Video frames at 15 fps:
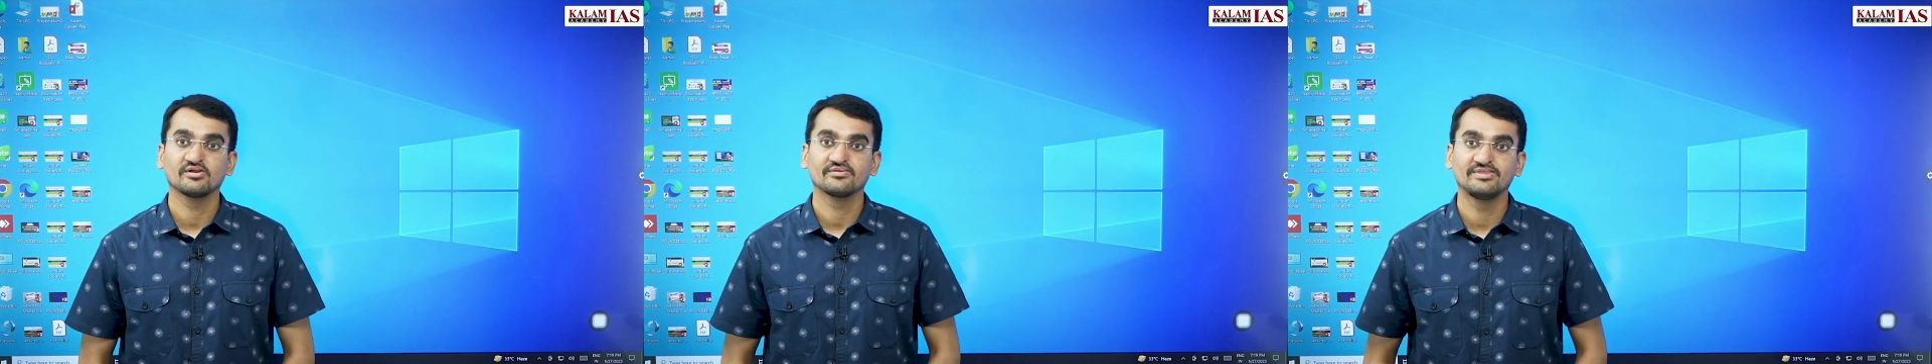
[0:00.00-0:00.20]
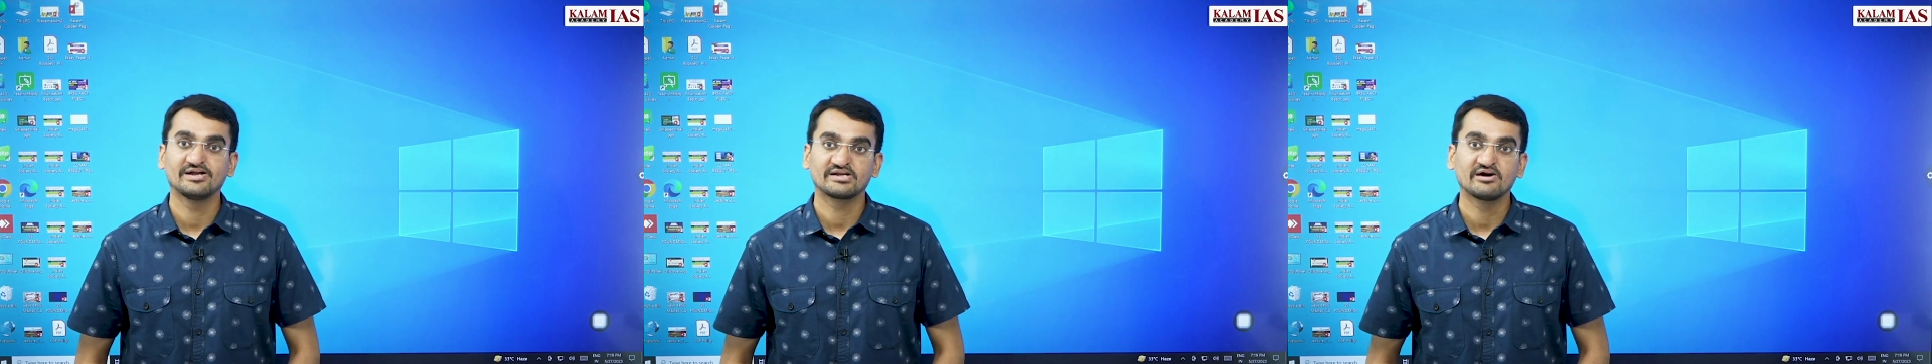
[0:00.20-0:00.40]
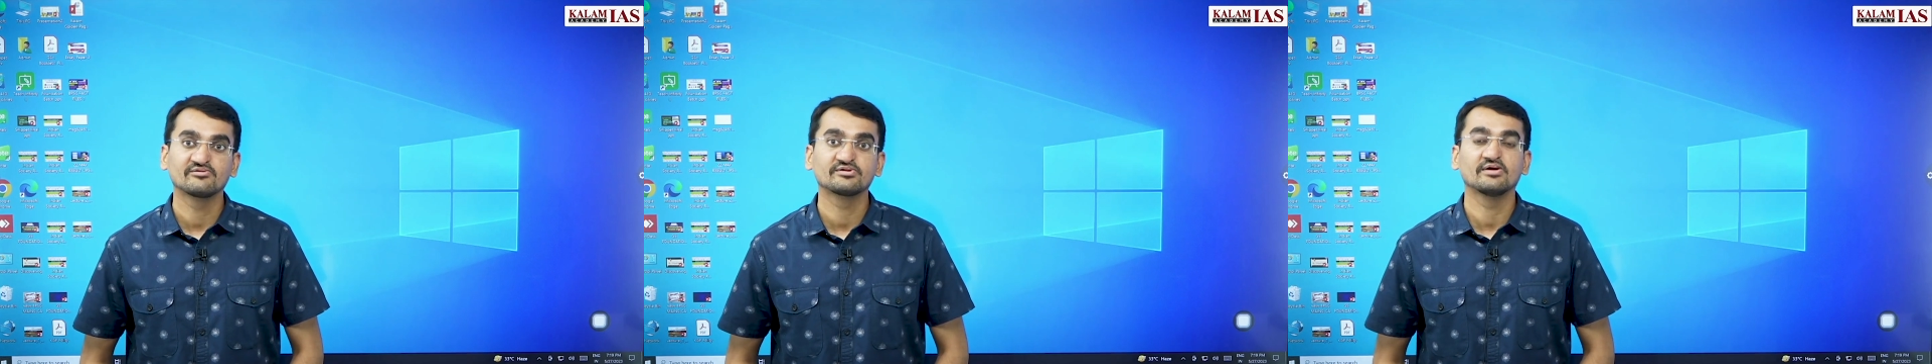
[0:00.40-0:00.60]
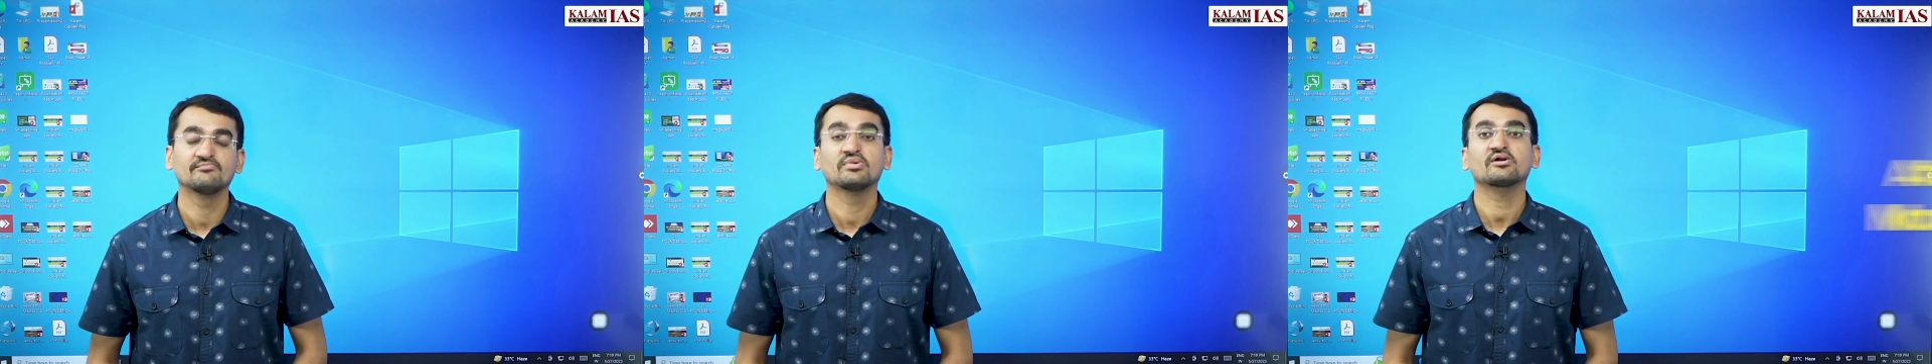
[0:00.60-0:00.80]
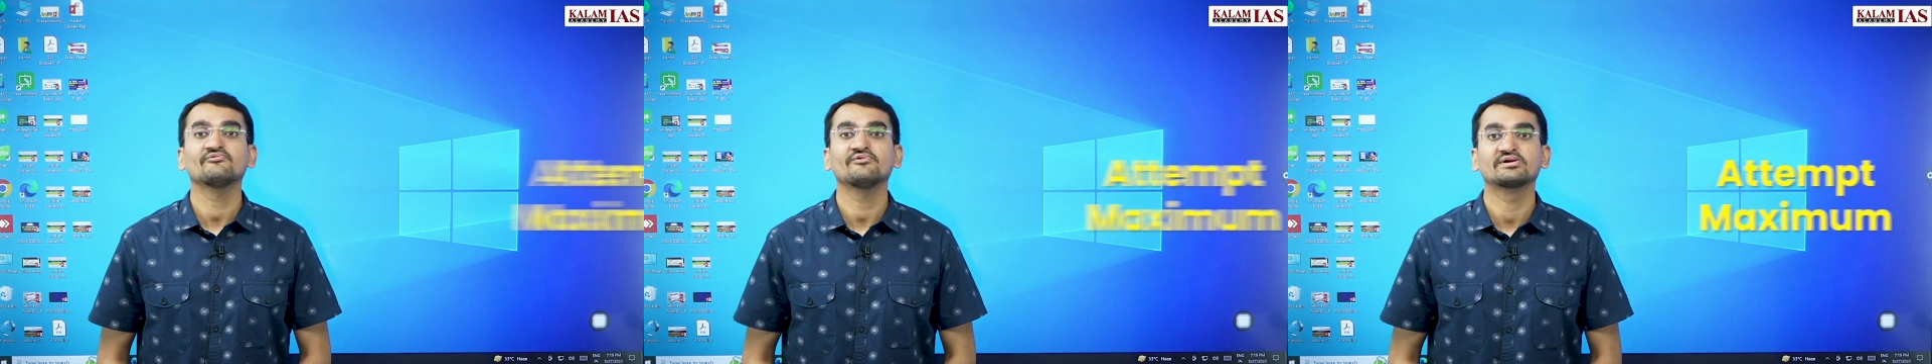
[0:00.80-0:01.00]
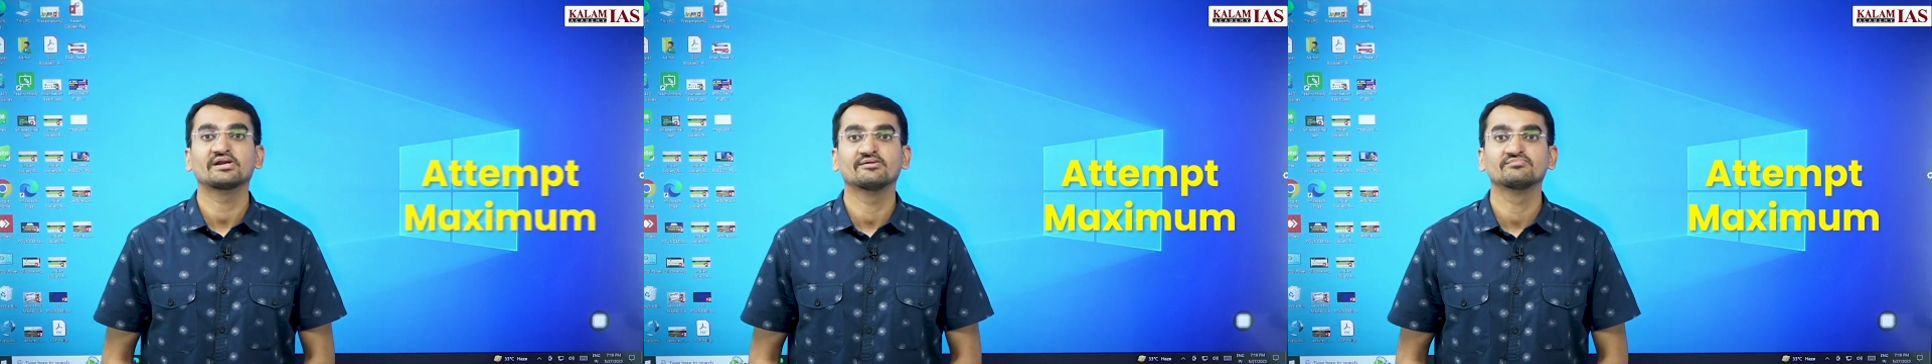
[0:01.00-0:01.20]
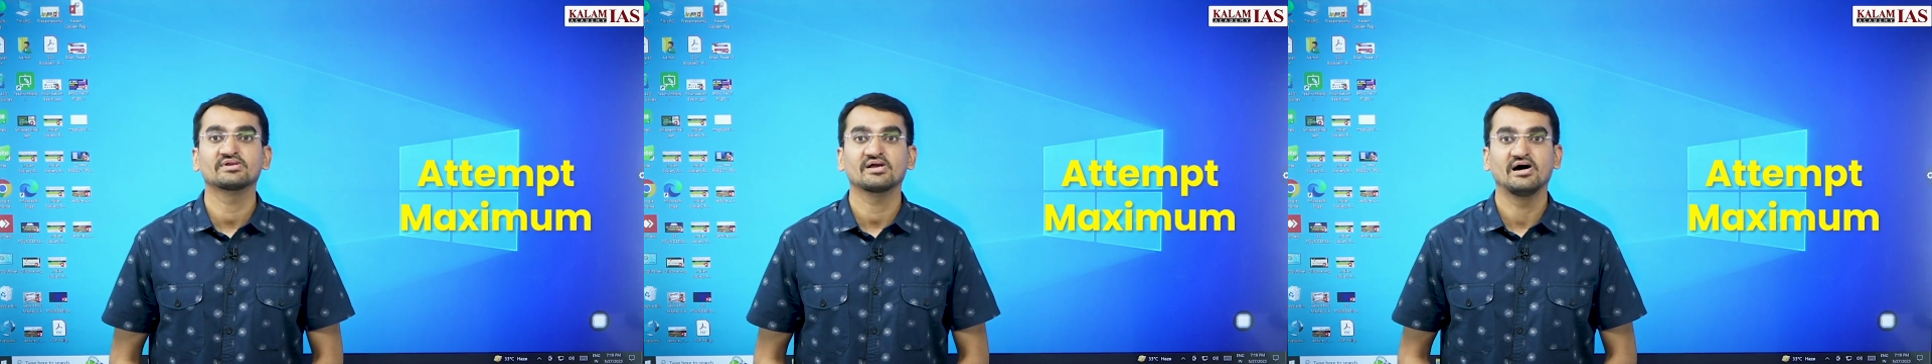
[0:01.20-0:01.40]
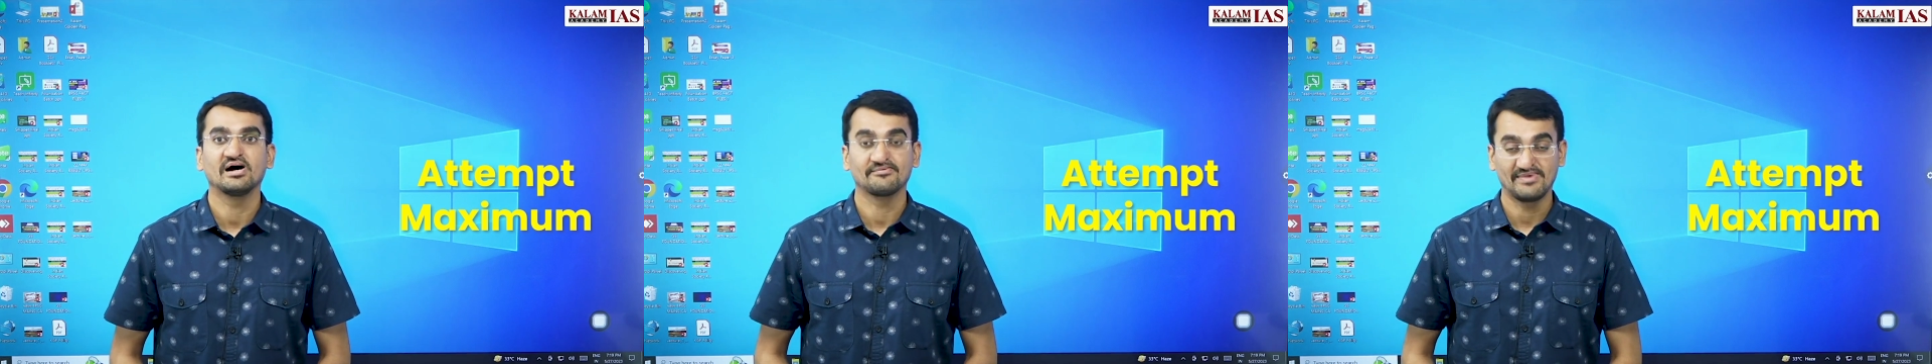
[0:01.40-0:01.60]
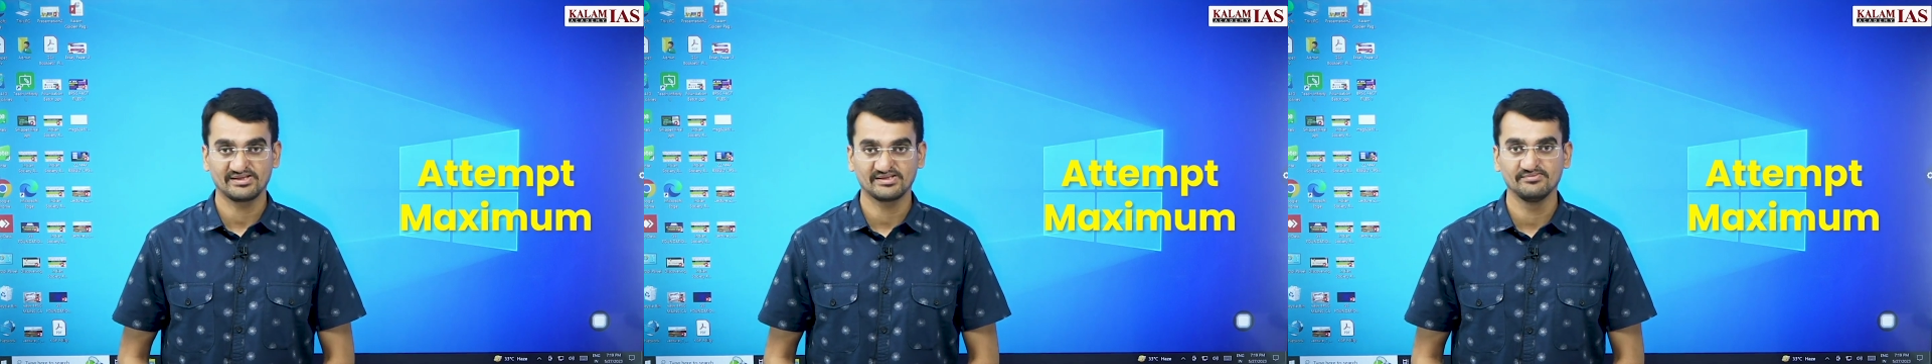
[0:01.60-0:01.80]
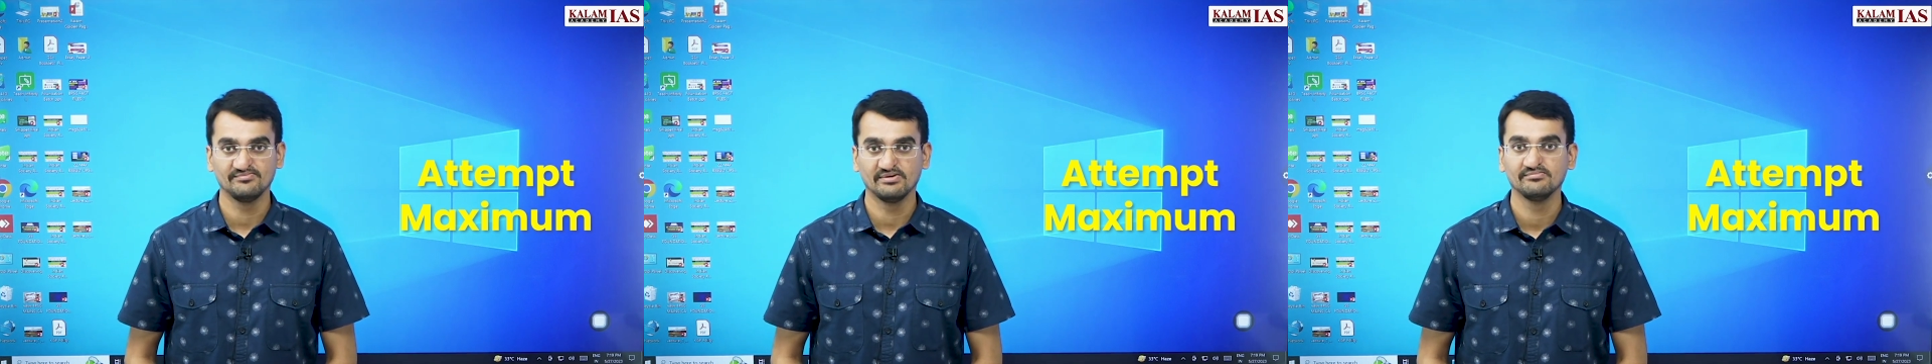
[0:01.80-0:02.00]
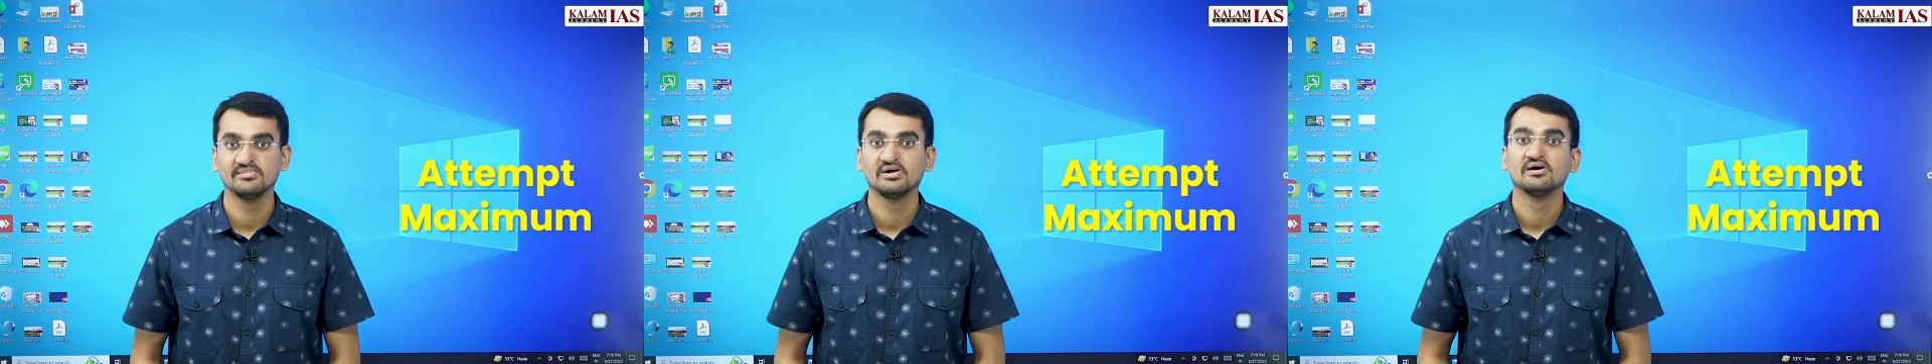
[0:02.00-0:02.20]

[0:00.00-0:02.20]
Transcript: that our number of attempts are maximum